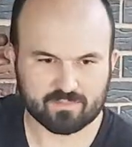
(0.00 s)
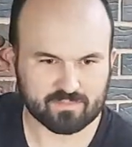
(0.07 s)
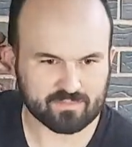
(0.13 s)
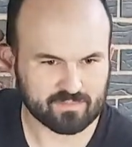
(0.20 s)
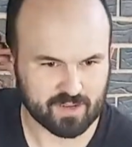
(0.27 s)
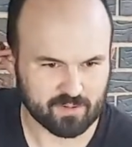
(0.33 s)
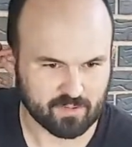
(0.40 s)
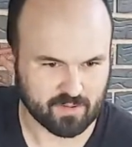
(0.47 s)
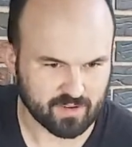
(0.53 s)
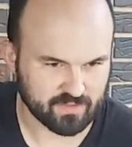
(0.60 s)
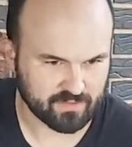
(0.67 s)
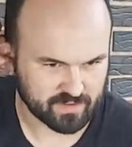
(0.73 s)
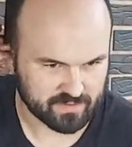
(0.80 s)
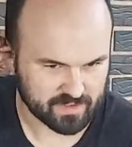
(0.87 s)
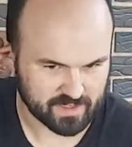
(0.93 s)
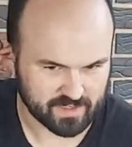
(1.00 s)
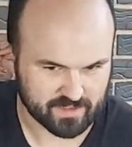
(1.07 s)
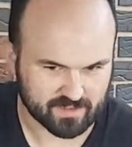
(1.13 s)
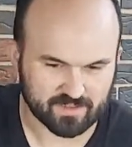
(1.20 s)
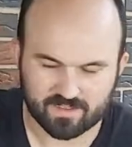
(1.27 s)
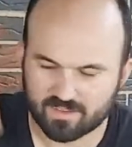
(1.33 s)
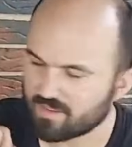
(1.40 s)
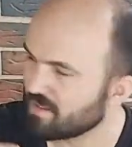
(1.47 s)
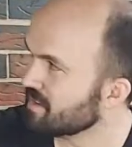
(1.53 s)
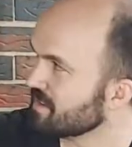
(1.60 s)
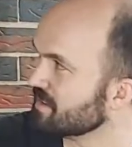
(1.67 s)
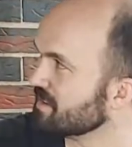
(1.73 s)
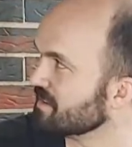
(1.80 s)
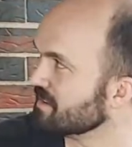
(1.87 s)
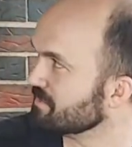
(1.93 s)
My wife over here
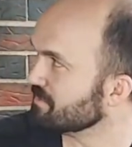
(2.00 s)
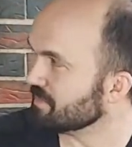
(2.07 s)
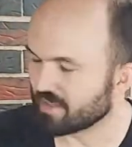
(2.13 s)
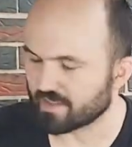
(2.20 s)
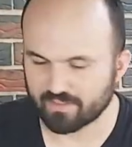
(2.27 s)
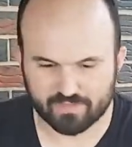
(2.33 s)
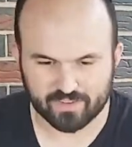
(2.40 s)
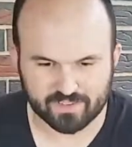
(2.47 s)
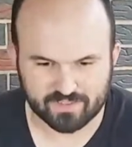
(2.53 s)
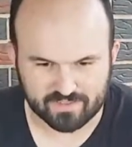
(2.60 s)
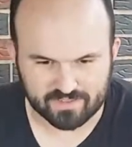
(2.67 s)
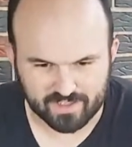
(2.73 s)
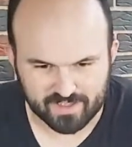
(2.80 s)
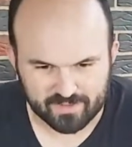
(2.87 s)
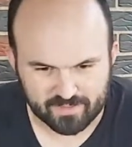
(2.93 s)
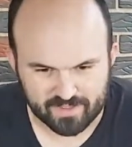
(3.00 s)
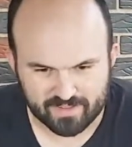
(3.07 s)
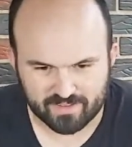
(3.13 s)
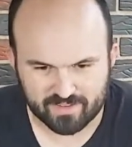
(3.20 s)
making faces at me.